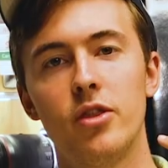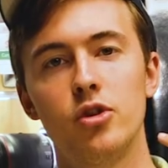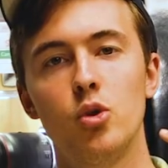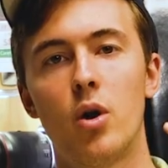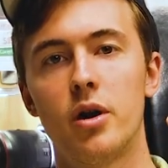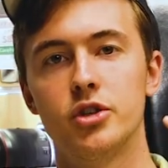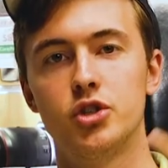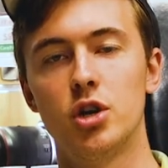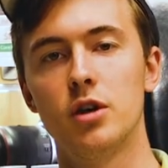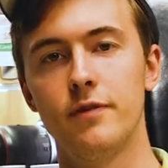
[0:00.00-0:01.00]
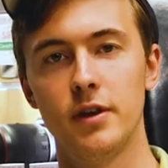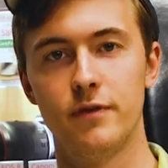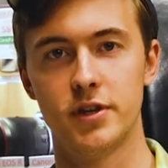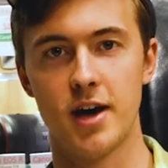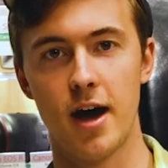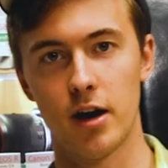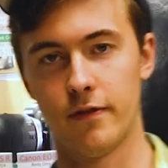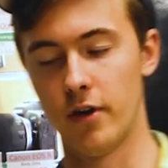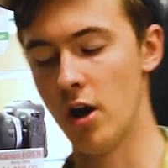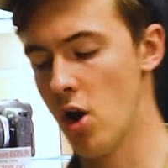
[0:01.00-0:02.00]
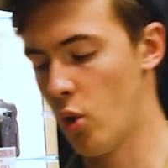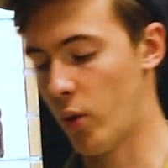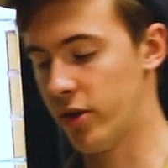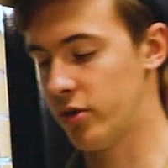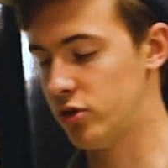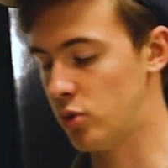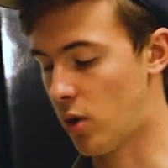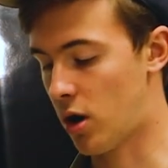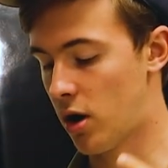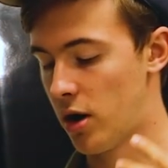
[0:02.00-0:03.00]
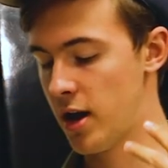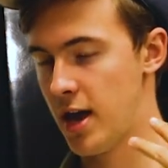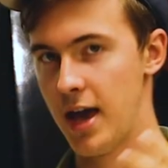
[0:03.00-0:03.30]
whether you are a surfing photographer, whether you are